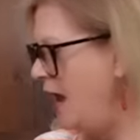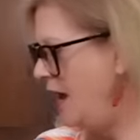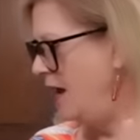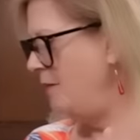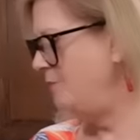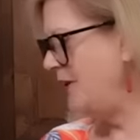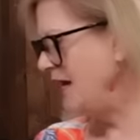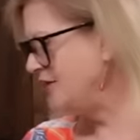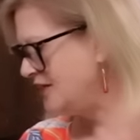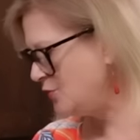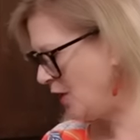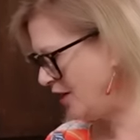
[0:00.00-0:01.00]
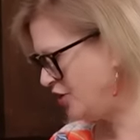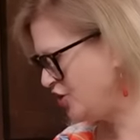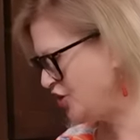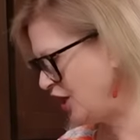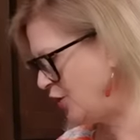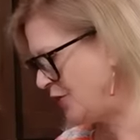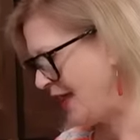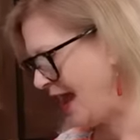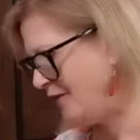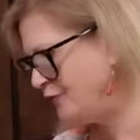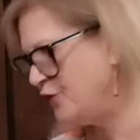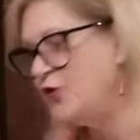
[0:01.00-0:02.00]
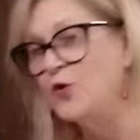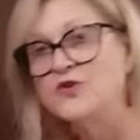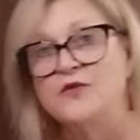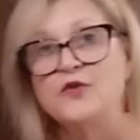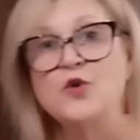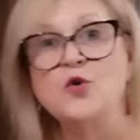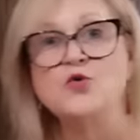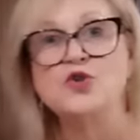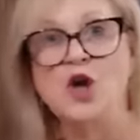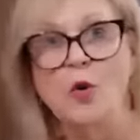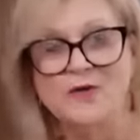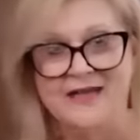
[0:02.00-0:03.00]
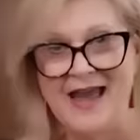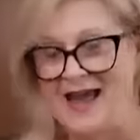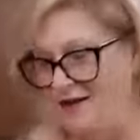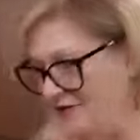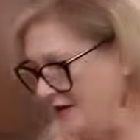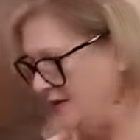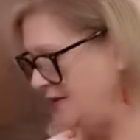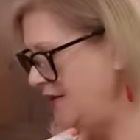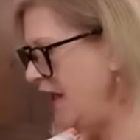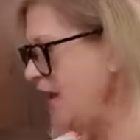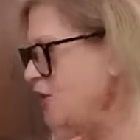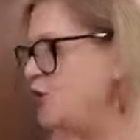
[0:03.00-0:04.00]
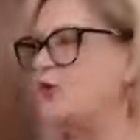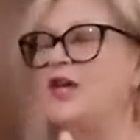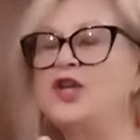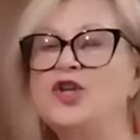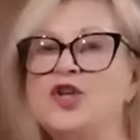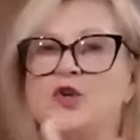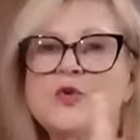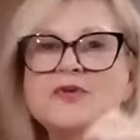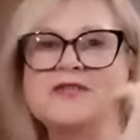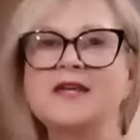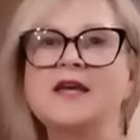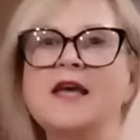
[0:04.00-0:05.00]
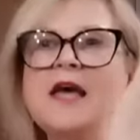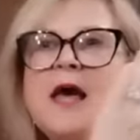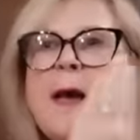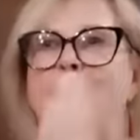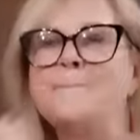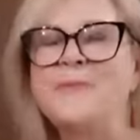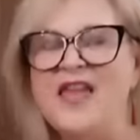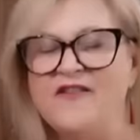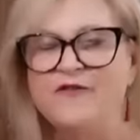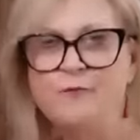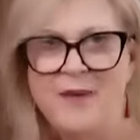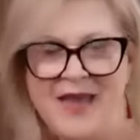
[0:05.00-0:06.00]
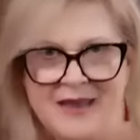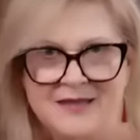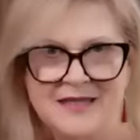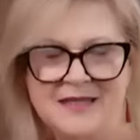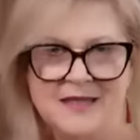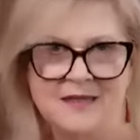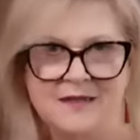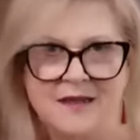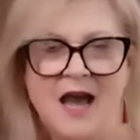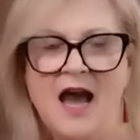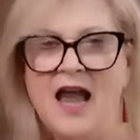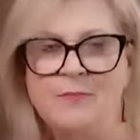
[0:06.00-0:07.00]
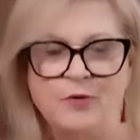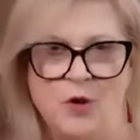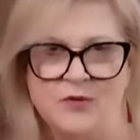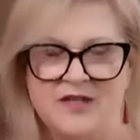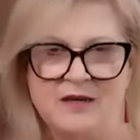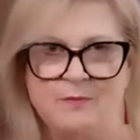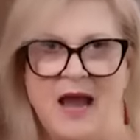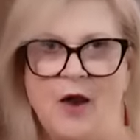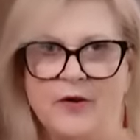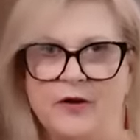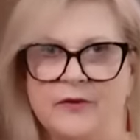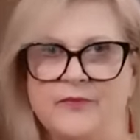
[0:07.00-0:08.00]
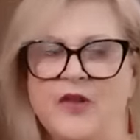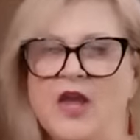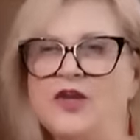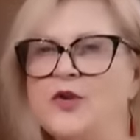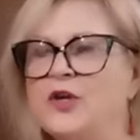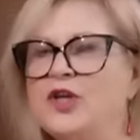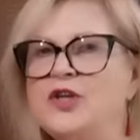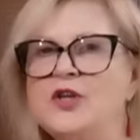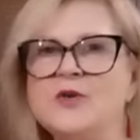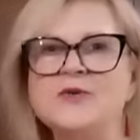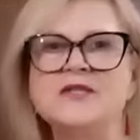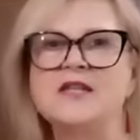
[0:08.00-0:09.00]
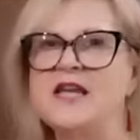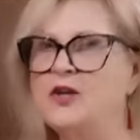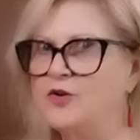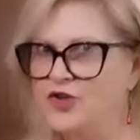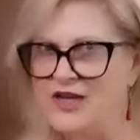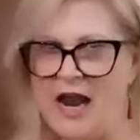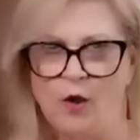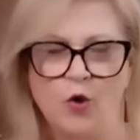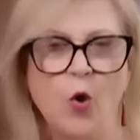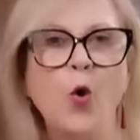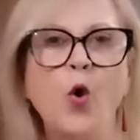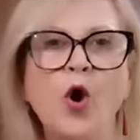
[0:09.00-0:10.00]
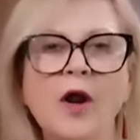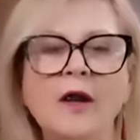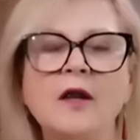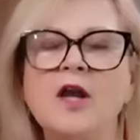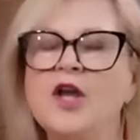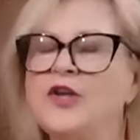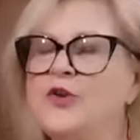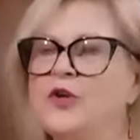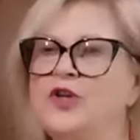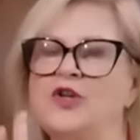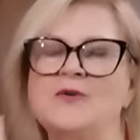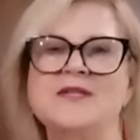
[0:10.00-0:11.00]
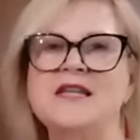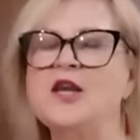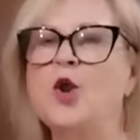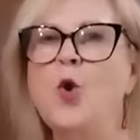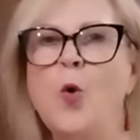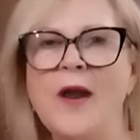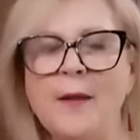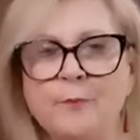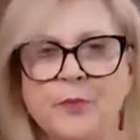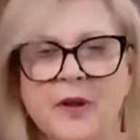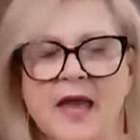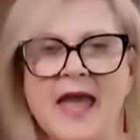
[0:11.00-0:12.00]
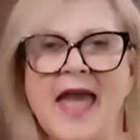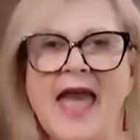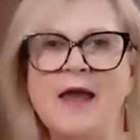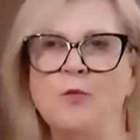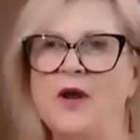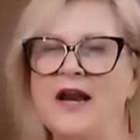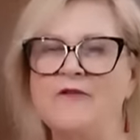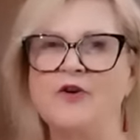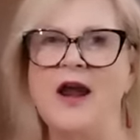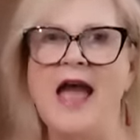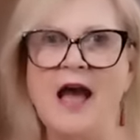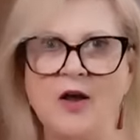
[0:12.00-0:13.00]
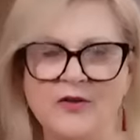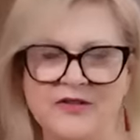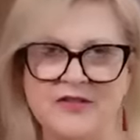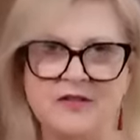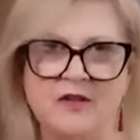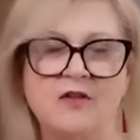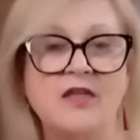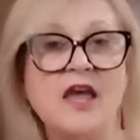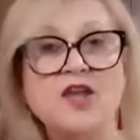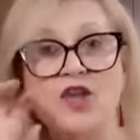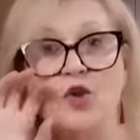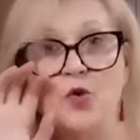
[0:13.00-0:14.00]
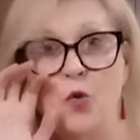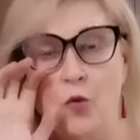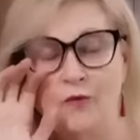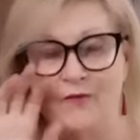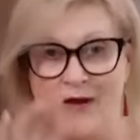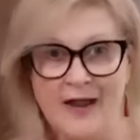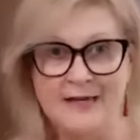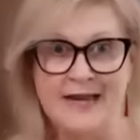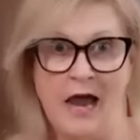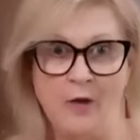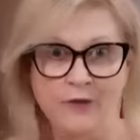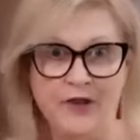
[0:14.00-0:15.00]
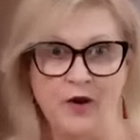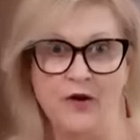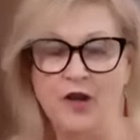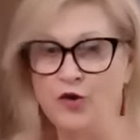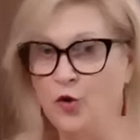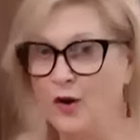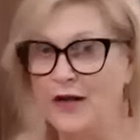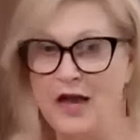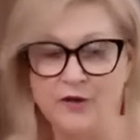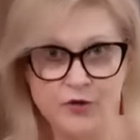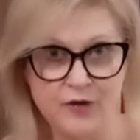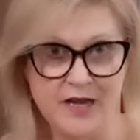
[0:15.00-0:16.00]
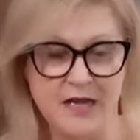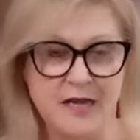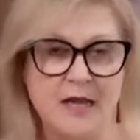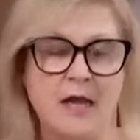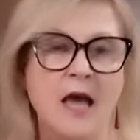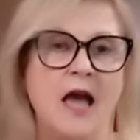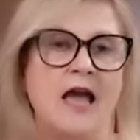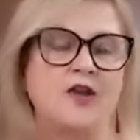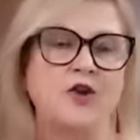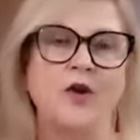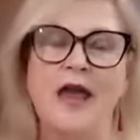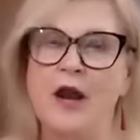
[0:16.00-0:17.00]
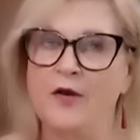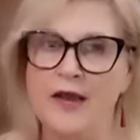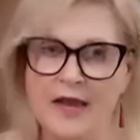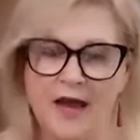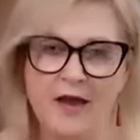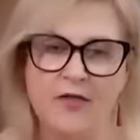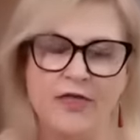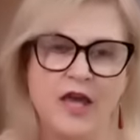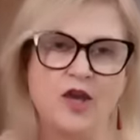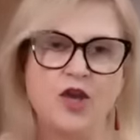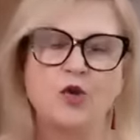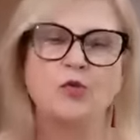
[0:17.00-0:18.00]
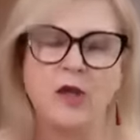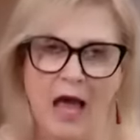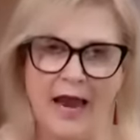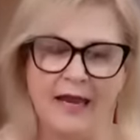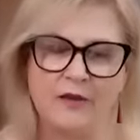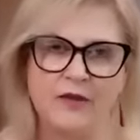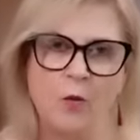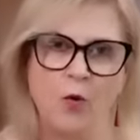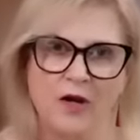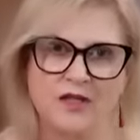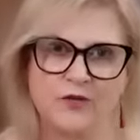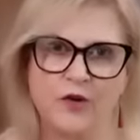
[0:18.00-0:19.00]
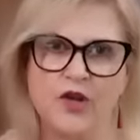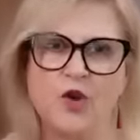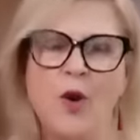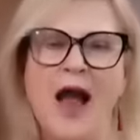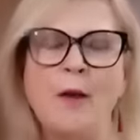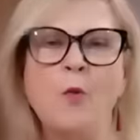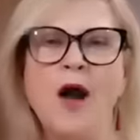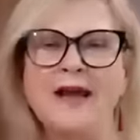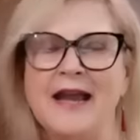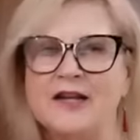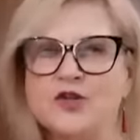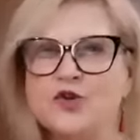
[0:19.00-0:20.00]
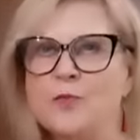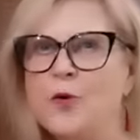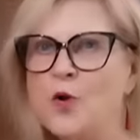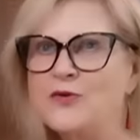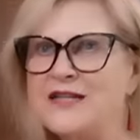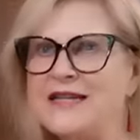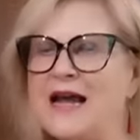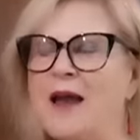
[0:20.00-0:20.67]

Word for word: But I just wanted to share that for those of you who don't have it. You can use beef-based high protein powder. You can use Keto Chow Core, you can use Equip, and whatever else that you find out there in your country, in your area that you like, that works for you. I want extra protein.